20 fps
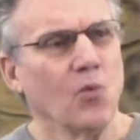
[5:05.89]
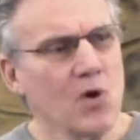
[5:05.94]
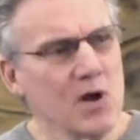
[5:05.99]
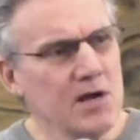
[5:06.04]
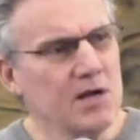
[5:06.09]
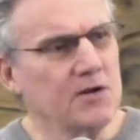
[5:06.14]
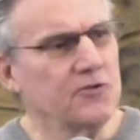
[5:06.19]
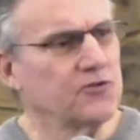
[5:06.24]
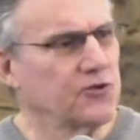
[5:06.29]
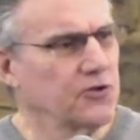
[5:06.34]

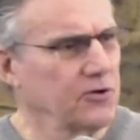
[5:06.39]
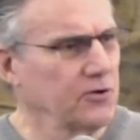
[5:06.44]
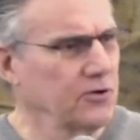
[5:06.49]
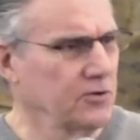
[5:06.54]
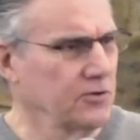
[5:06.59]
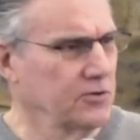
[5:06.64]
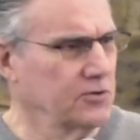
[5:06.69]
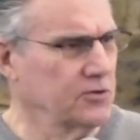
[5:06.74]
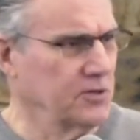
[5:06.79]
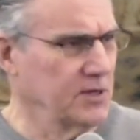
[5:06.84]
we
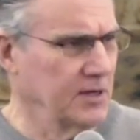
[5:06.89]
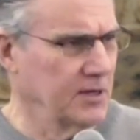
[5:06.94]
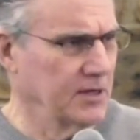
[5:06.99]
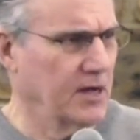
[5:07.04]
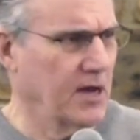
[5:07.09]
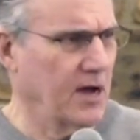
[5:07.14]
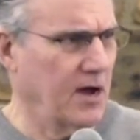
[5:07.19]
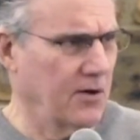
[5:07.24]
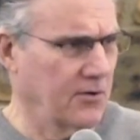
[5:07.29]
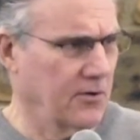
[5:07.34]
choose the
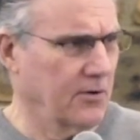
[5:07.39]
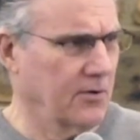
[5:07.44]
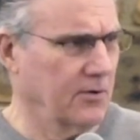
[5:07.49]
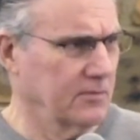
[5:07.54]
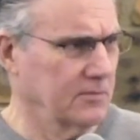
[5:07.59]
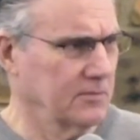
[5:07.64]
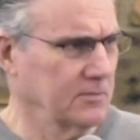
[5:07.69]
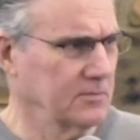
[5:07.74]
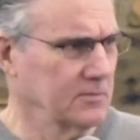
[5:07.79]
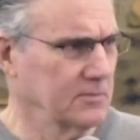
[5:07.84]

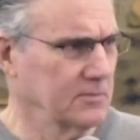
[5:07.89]
encounter